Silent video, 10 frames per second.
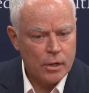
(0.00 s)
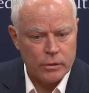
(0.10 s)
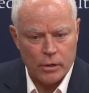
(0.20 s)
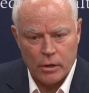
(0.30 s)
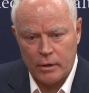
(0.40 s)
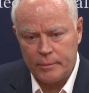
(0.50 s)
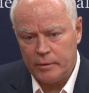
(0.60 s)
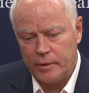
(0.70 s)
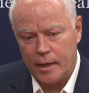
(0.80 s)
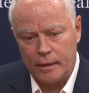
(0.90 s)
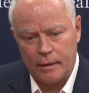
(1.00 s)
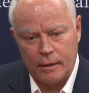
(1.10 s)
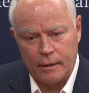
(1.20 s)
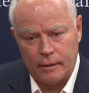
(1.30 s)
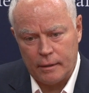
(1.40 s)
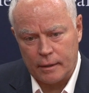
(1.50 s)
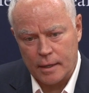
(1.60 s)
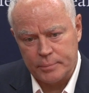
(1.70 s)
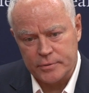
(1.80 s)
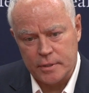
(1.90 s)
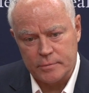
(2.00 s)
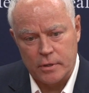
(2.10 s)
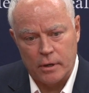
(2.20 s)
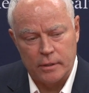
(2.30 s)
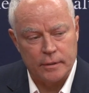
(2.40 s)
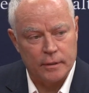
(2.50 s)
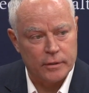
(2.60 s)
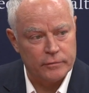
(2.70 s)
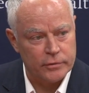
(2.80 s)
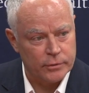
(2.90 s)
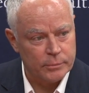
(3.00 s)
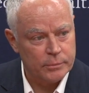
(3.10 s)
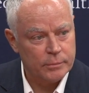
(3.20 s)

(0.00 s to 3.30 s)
No, I mean, we had a couple teams called to interview him.